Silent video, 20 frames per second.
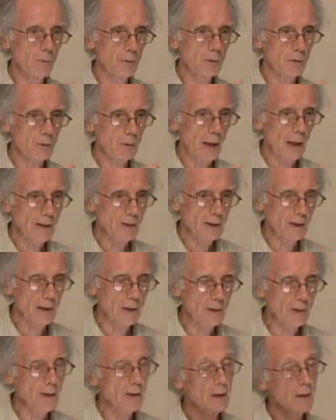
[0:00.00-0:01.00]

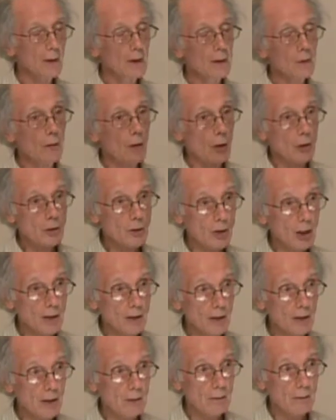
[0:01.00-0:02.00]
crises, not
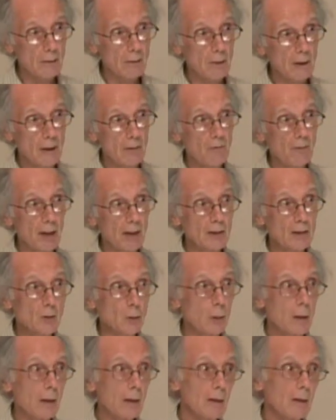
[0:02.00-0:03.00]
just in
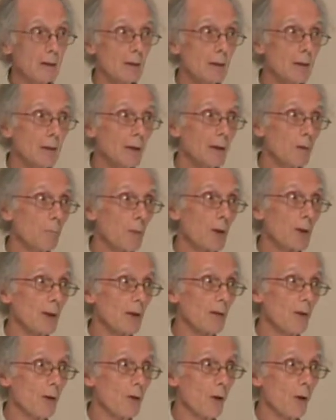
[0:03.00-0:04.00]
Venezuela, but
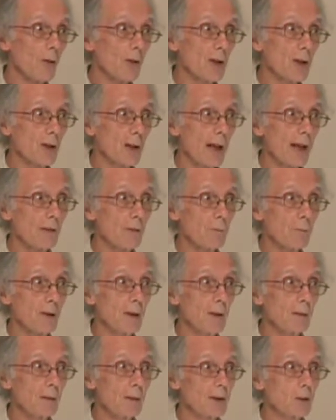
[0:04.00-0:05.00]
in the Northern
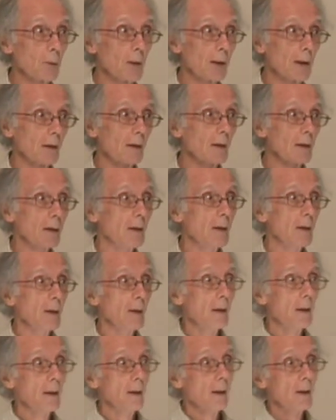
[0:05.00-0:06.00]
Caribbean as well.
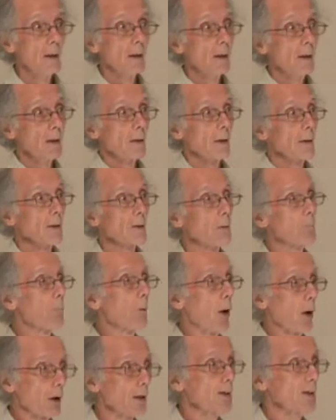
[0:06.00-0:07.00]
The
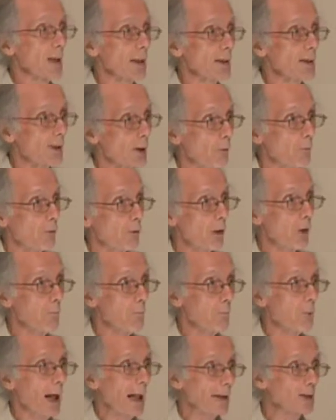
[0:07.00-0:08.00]
politics of
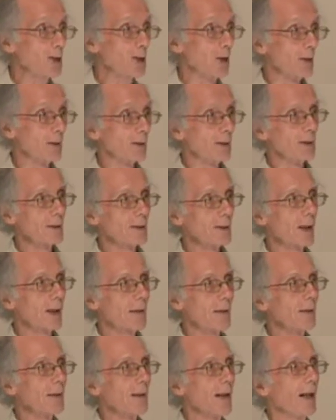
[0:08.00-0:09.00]
compassion, as
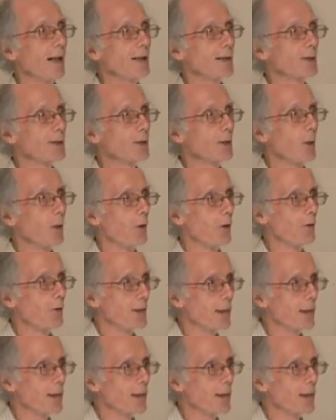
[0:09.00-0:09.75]
I saw